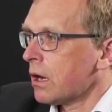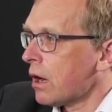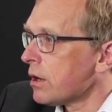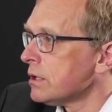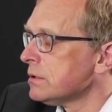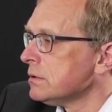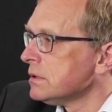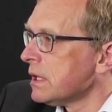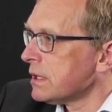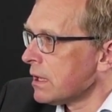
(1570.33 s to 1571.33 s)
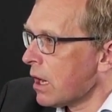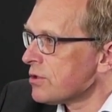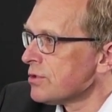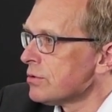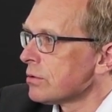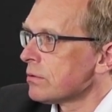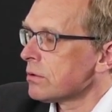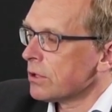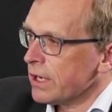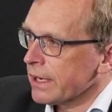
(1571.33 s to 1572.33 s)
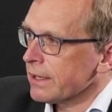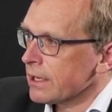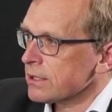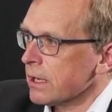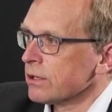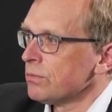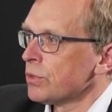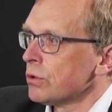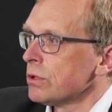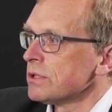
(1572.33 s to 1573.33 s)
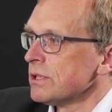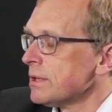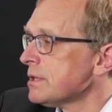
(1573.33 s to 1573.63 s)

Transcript: card that allows you to connect X-Line components.